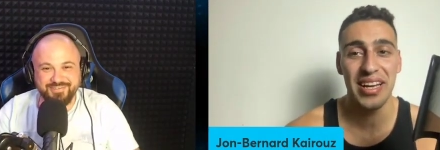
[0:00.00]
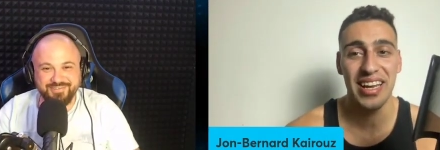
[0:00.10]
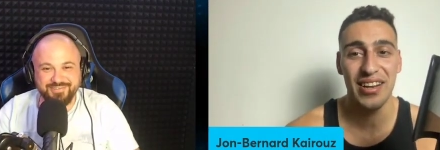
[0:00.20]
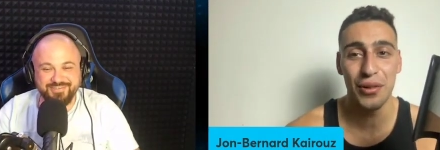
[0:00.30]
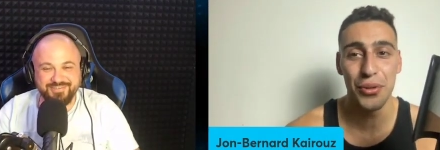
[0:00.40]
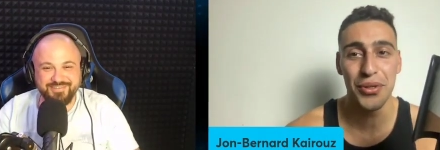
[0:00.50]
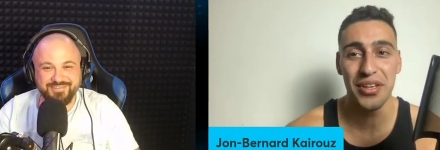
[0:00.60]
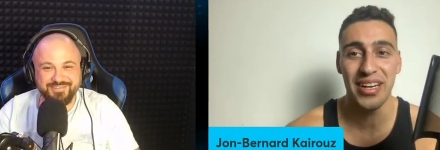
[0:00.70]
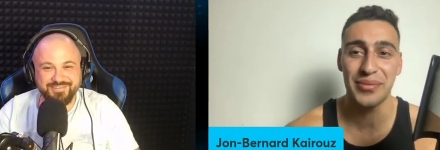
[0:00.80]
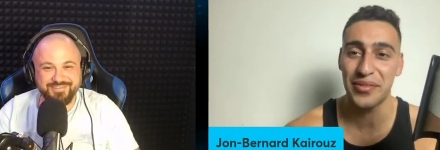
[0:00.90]
Speaker 1: kind of get a
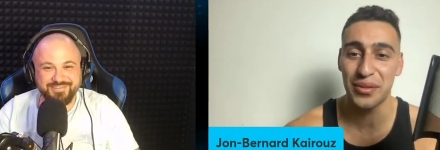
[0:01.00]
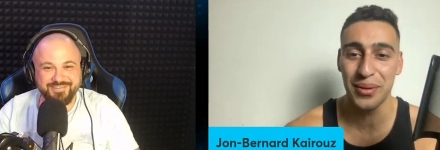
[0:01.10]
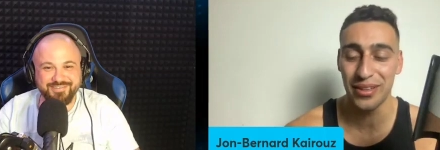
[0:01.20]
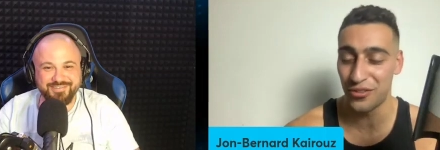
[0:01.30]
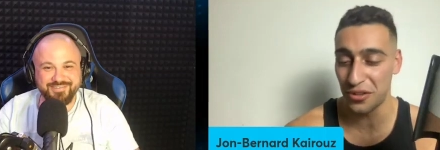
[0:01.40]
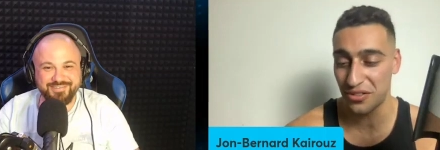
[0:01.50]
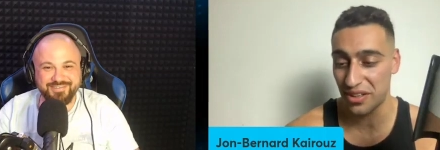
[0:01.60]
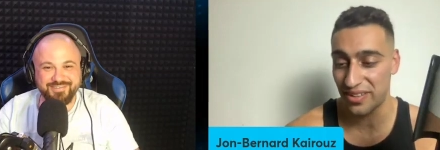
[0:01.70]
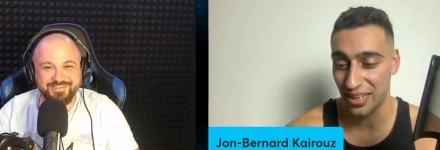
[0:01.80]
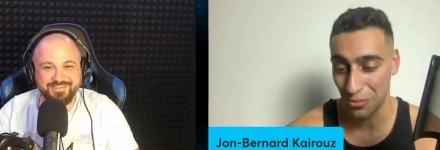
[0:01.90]
look. You don't even have to look at the dirt
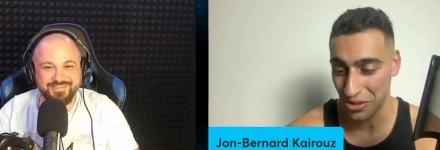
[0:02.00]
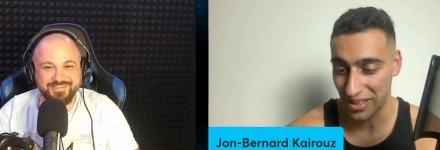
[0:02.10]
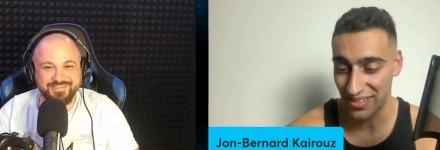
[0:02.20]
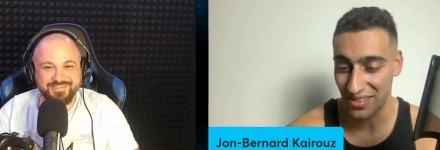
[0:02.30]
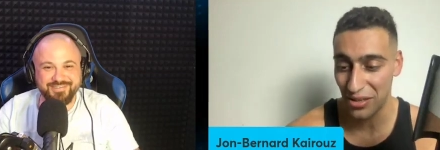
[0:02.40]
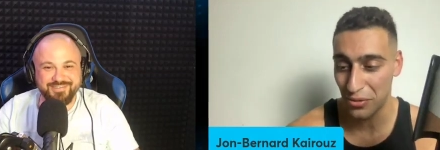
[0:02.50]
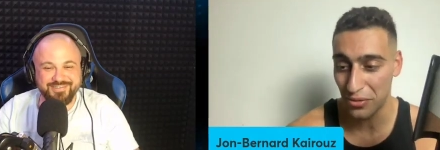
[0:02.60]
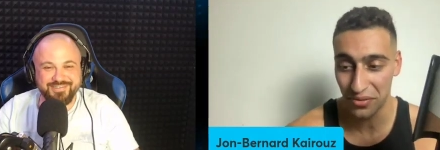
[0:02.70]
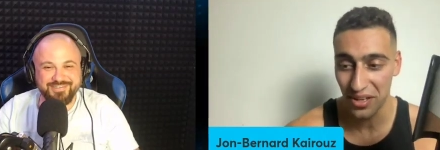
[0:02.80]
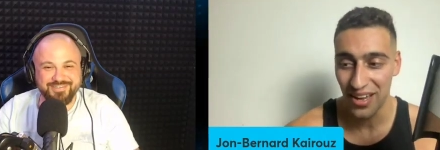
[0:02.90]
sheets anymore. You can see
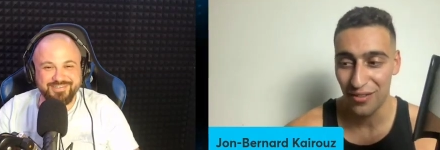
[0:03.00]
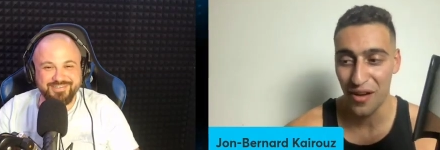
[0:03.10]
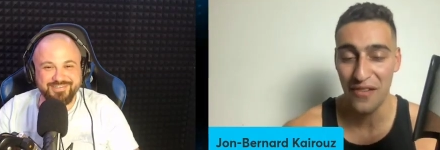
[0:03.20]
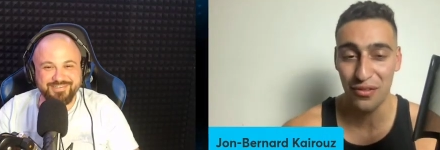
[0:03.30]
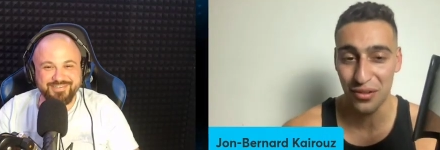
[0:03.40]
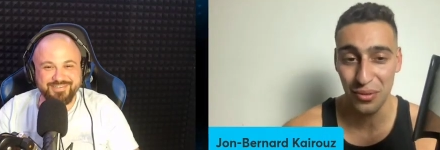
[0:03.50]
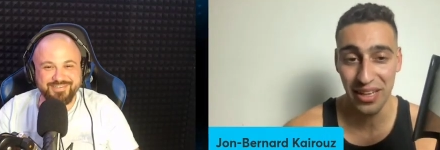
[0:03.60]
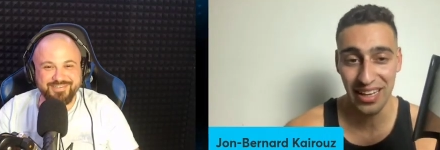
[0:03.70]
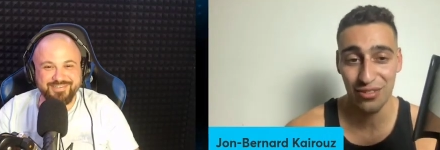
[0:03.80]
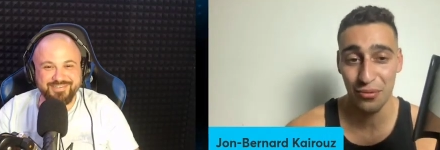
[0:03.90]
who's favorite to
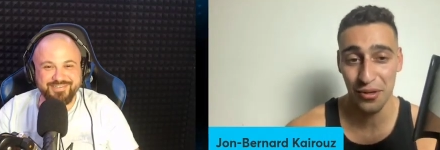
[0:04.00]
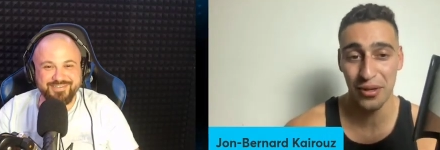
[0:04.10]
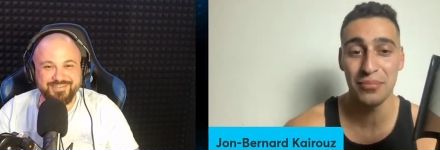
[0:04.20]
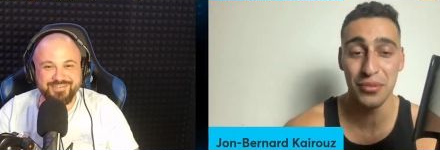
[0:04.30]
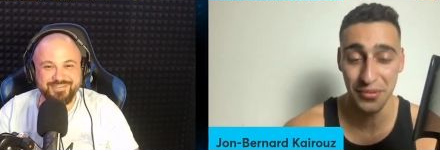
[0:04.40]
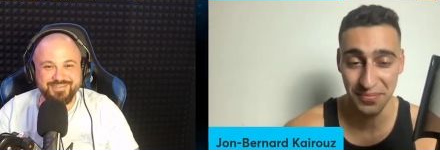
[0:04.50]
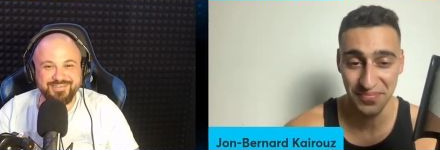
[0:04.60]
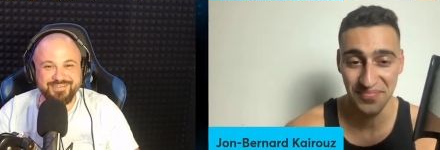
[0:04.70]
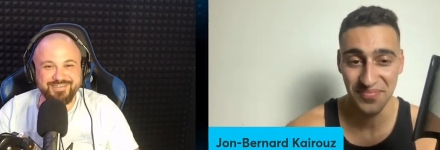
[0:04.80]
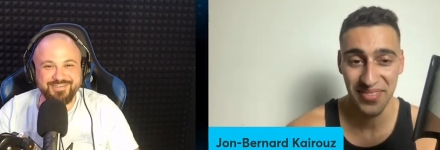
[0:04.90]
win the next Royal Rumble.
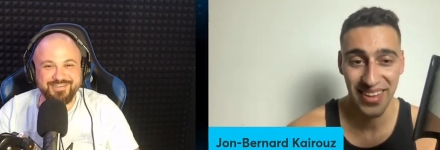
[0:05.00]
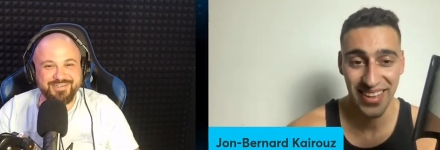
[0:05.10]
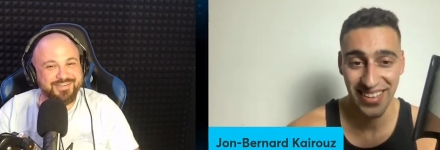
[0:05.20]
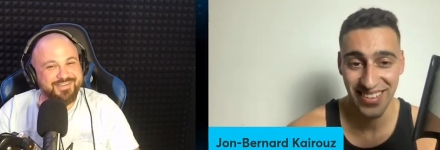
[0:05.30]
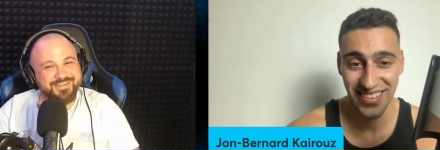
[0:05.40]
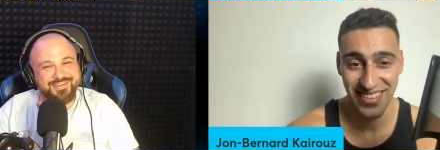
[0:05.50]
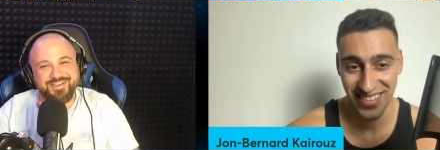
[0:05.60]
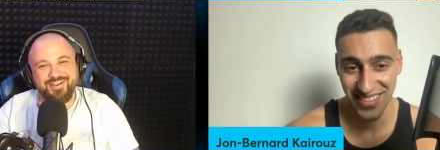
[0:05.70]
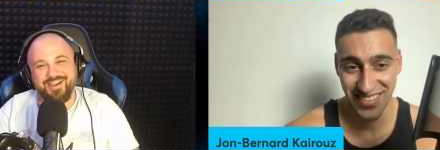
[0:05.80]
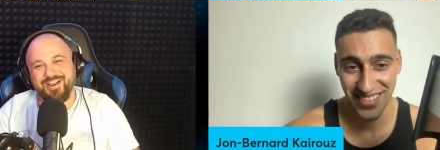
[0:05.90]

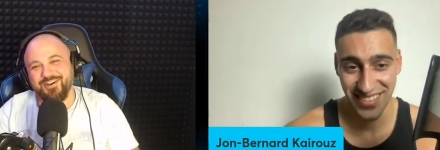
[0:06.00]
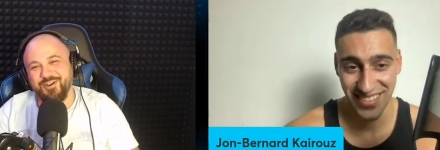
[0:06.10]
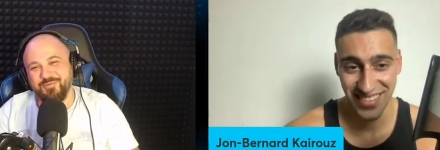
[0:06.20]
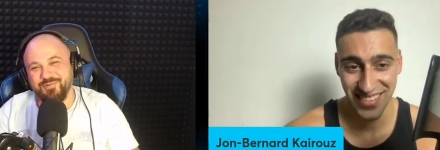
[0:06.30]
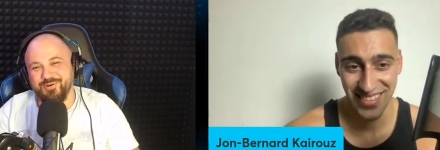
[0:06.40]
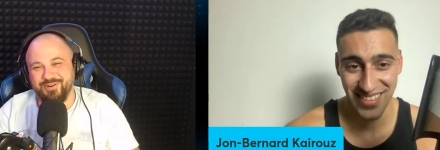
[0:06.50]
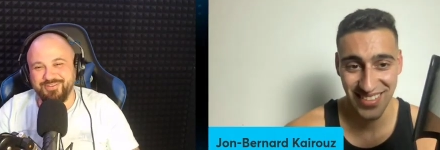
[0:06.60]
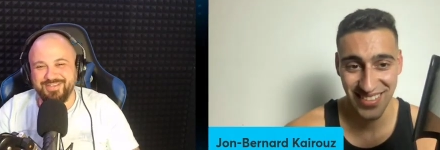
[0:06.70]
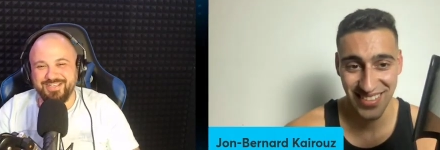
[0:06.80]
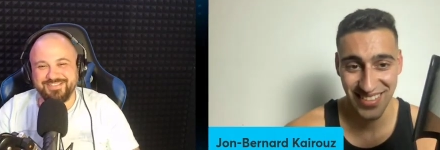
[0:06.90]
Speaker 2: I don't know, bro.
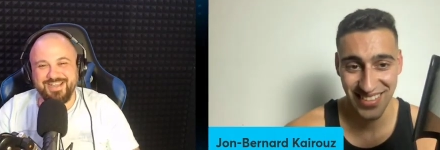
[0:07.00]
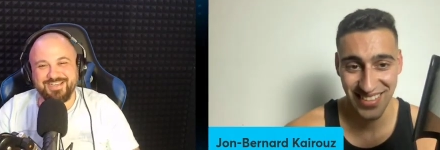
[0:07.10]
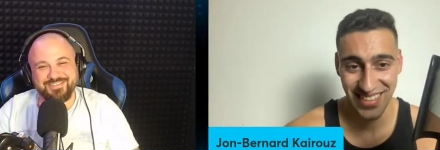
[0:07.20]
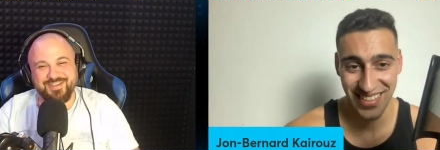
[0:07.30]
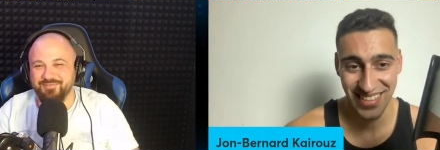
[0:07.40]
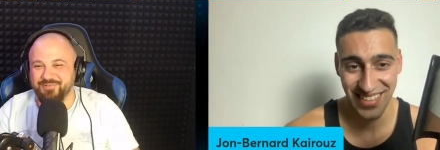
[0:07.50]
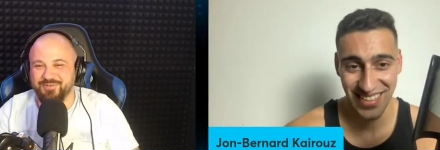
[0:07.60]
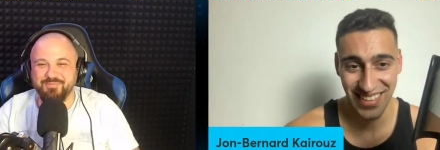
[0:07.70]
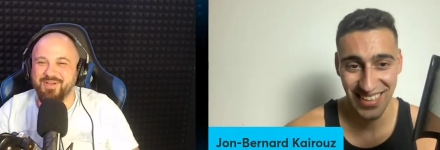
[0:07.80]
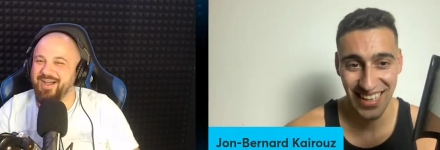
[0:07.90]
I think that's next
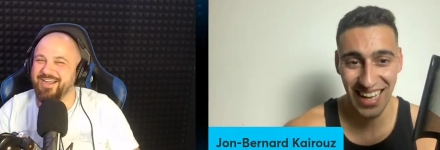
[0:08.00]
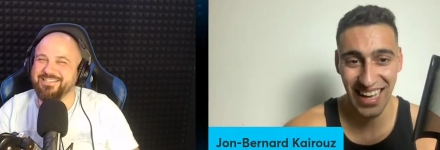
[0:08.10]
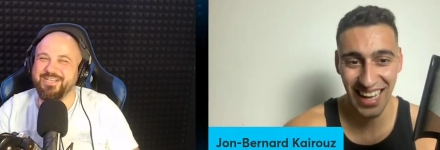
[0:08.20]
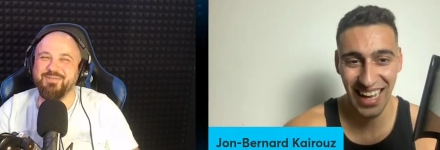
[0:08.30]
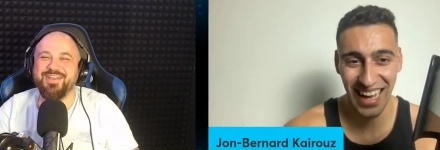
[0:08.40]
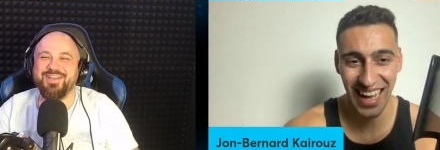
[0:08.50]
level of marks.